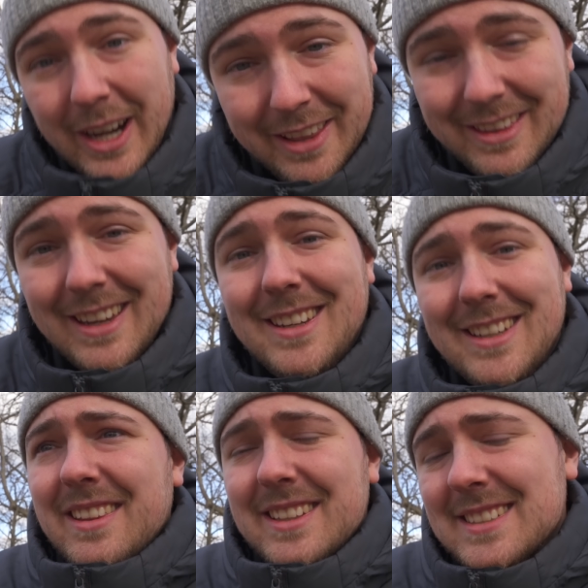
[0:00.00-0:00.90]
I think.
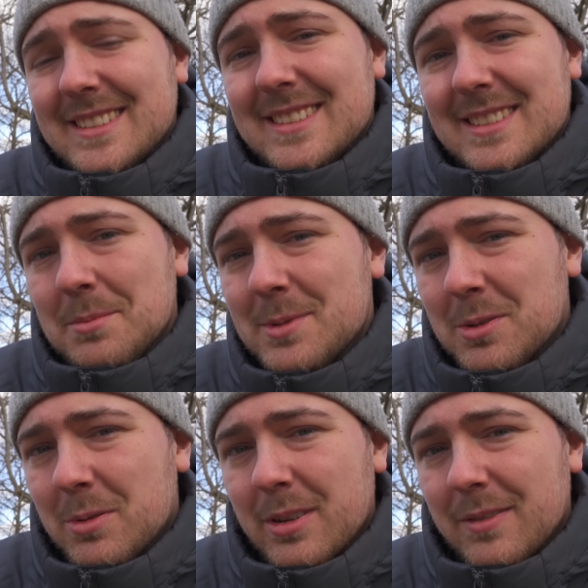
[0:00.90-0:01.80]
This is some
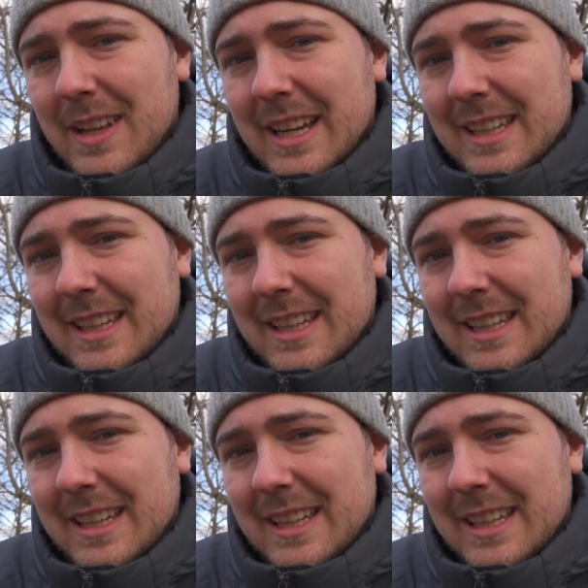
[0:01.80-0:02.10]
sort of like